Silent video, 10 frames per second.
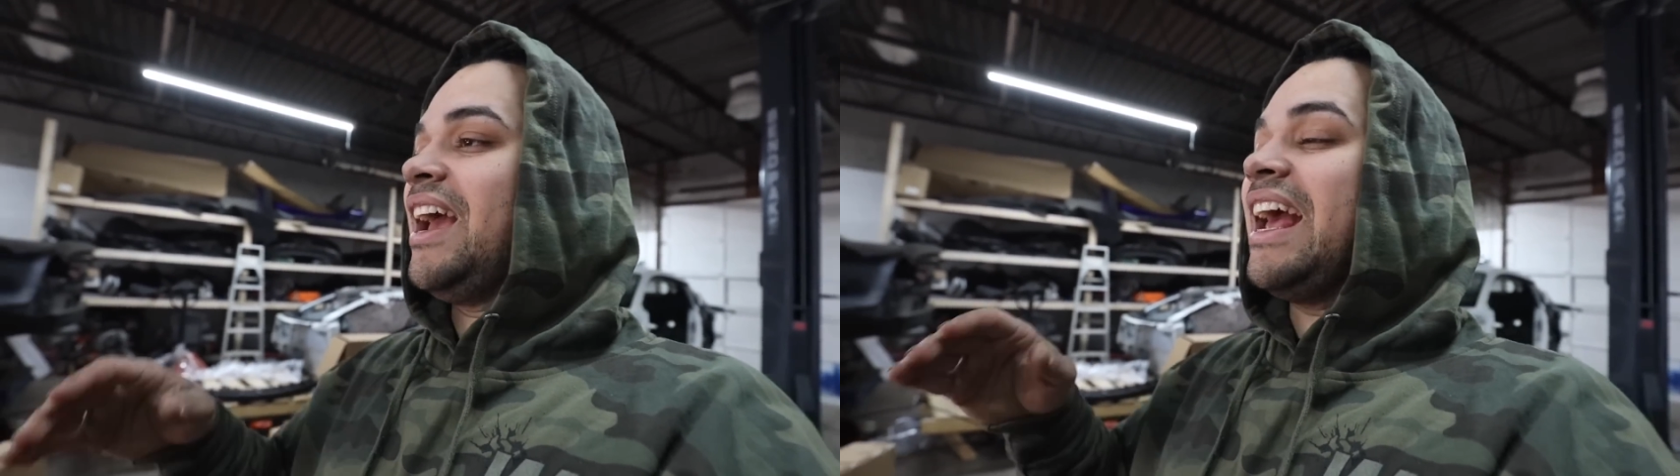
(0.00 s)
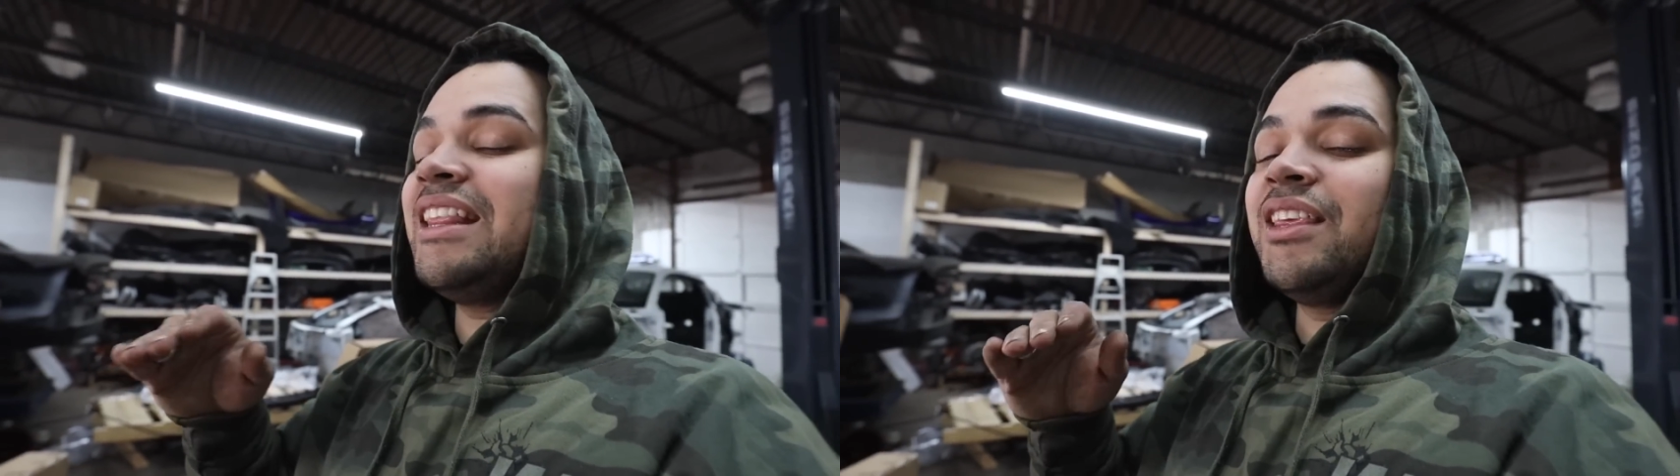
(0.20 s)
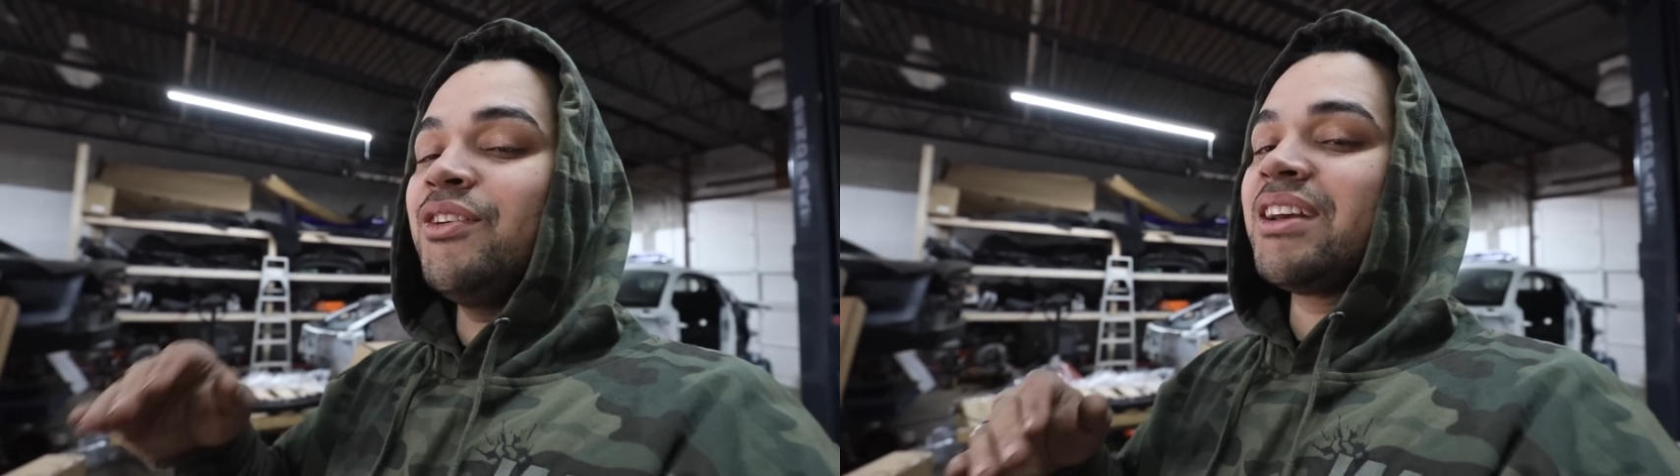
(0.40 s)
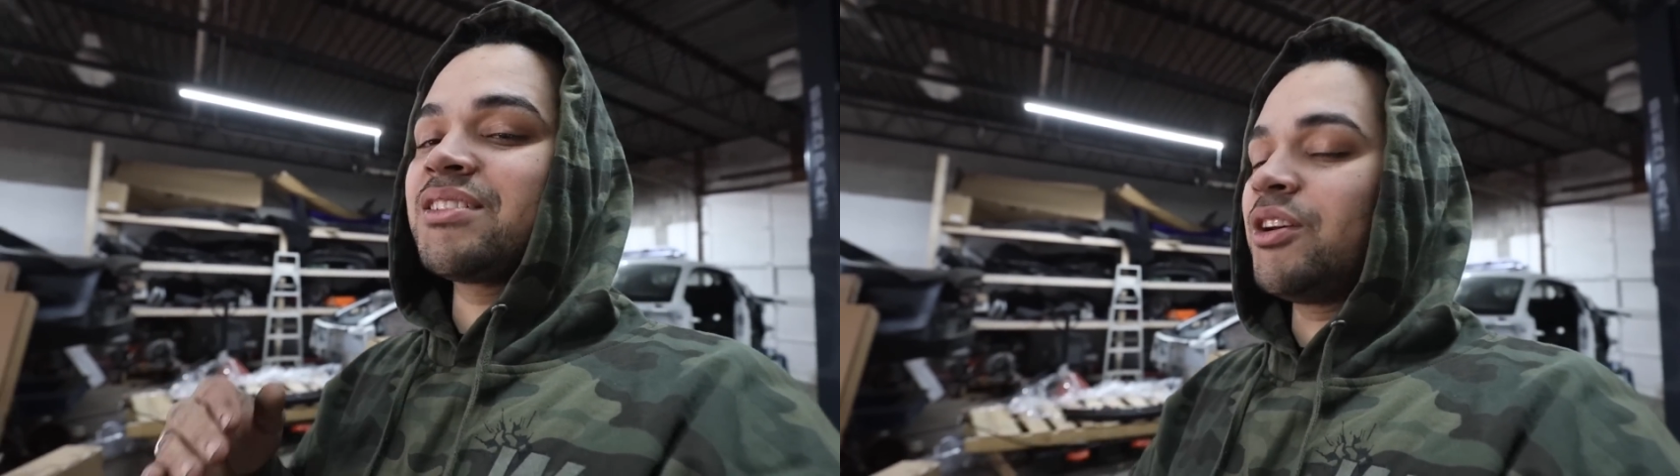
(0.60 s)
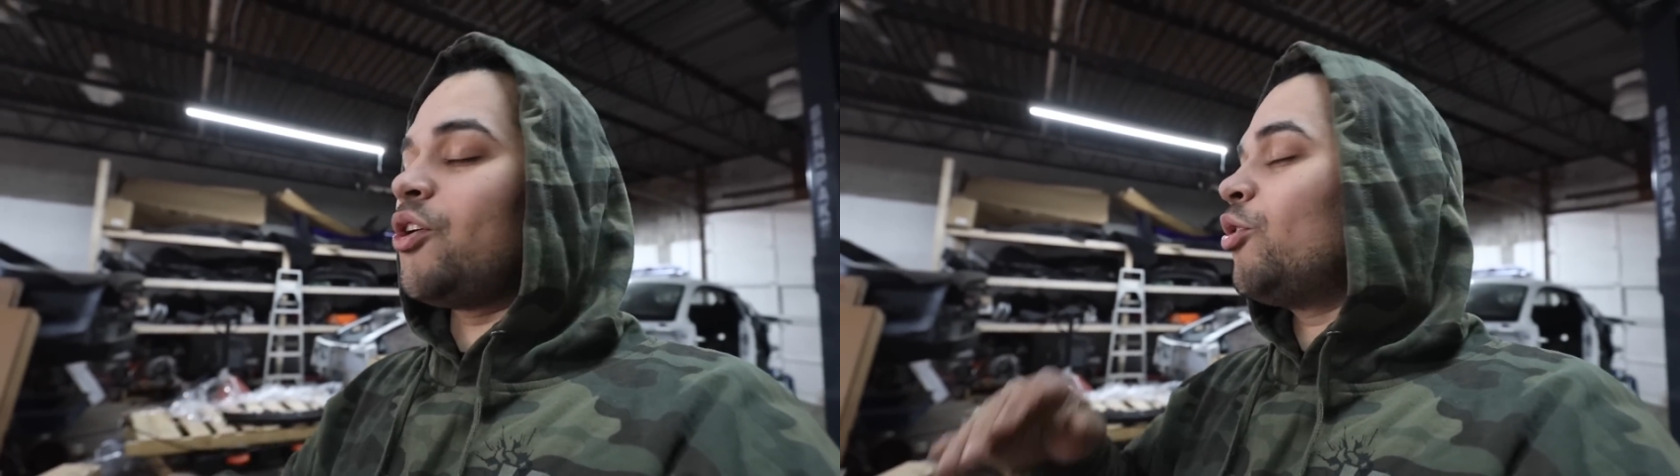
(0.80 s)
anything you guys
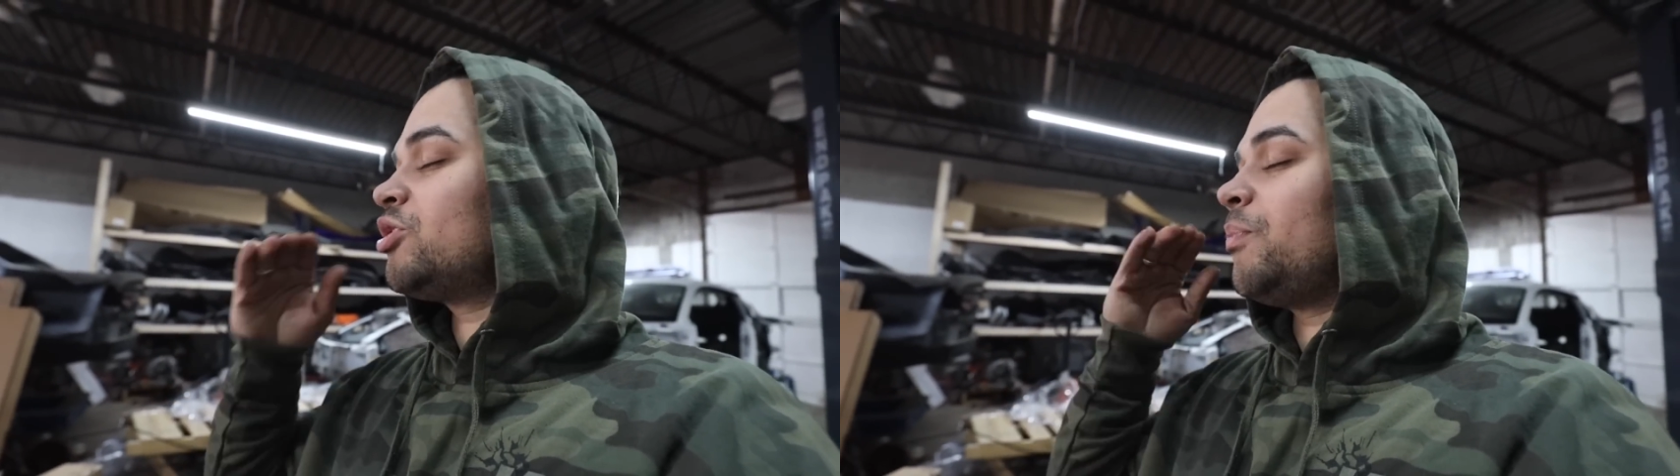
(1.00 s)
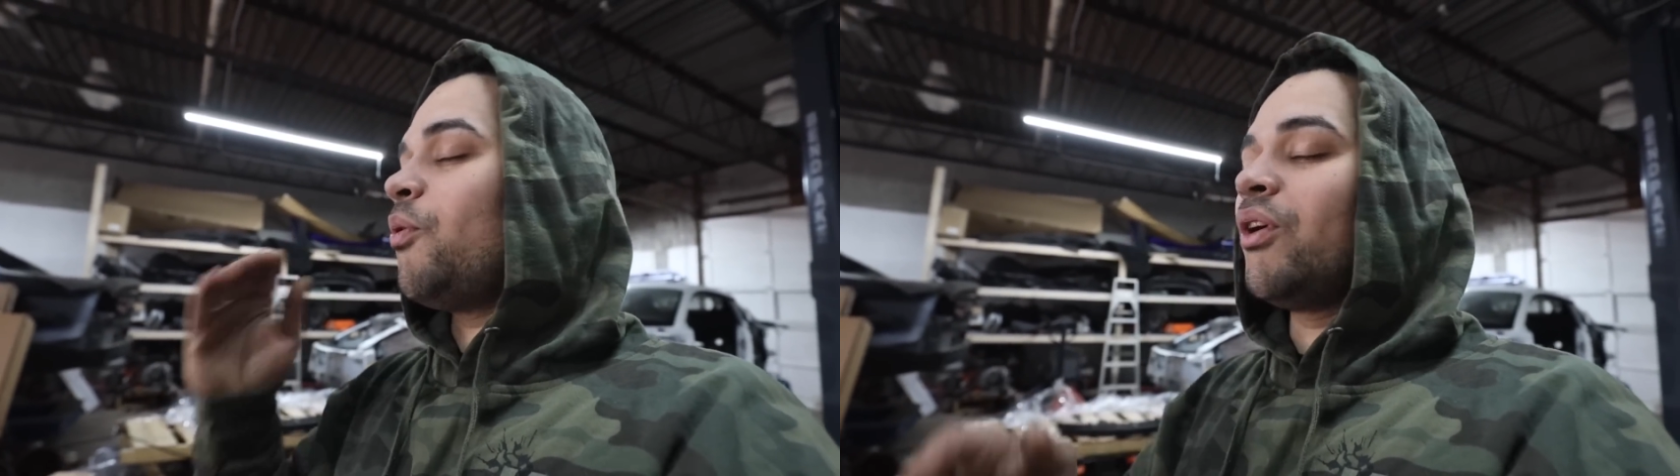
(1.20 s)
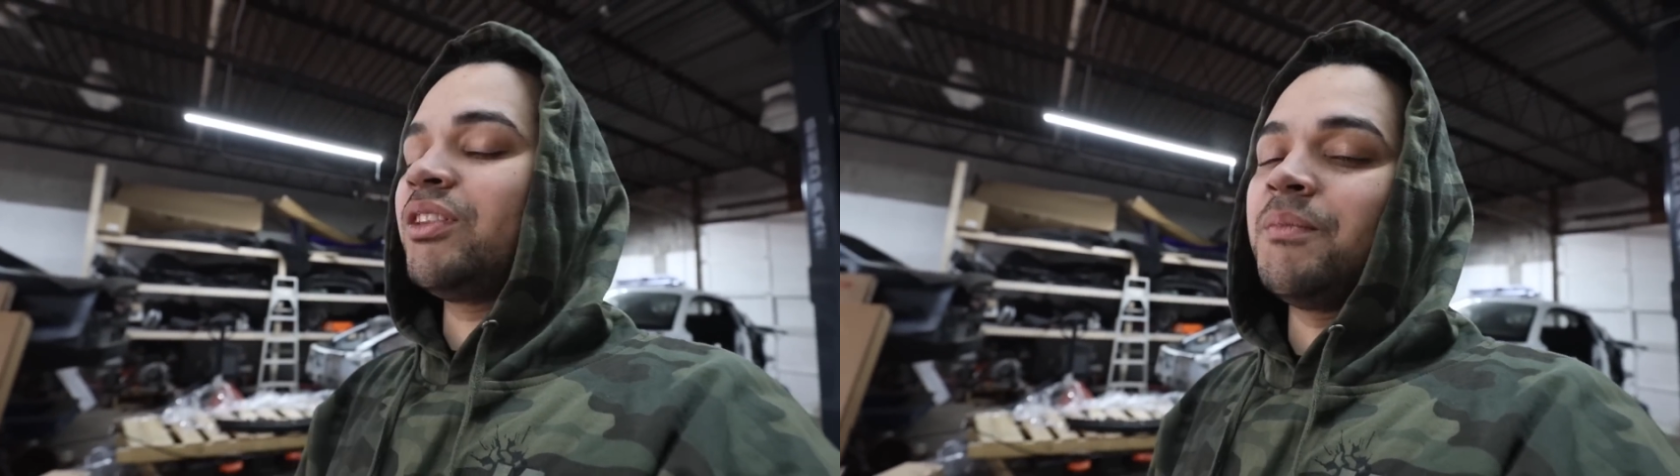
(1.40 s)
gonna go support